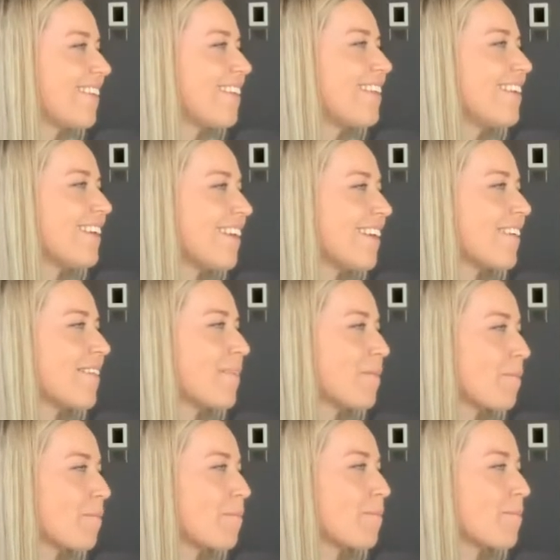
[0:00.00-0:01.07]

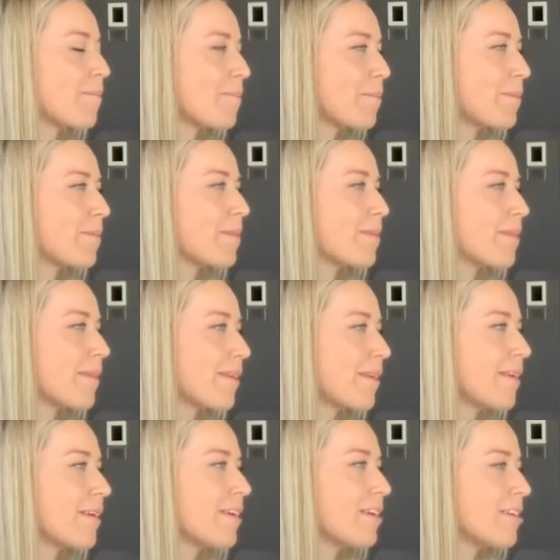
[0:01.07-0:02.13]

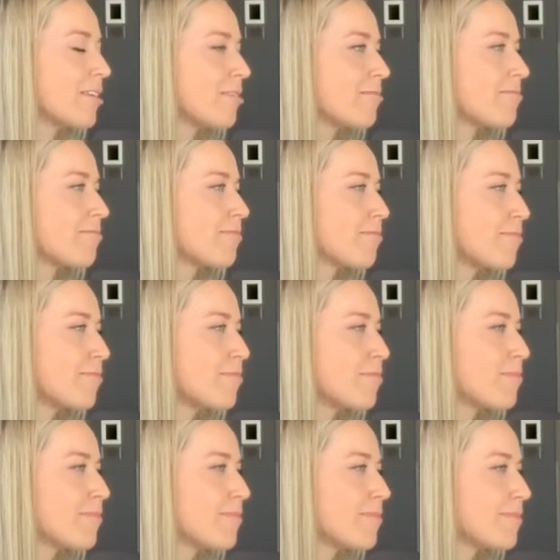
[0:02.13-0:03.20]

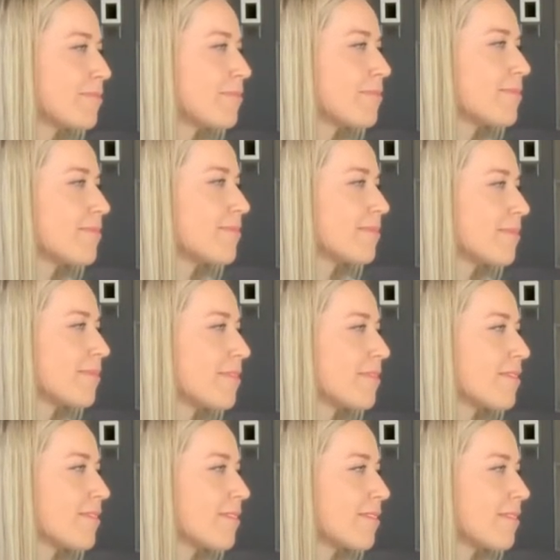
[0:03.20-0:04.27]

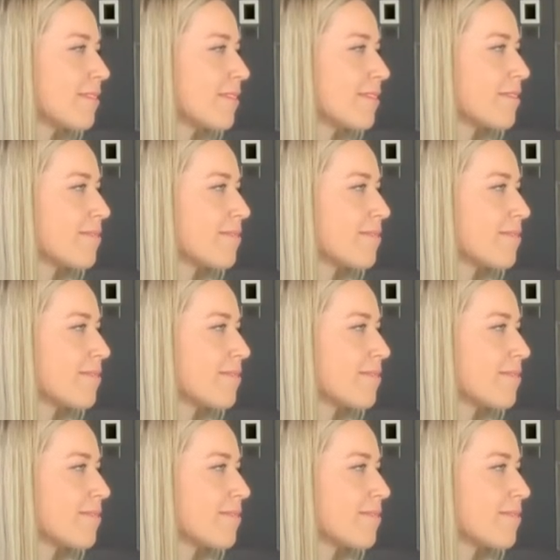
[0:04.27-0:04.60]
(not speaking)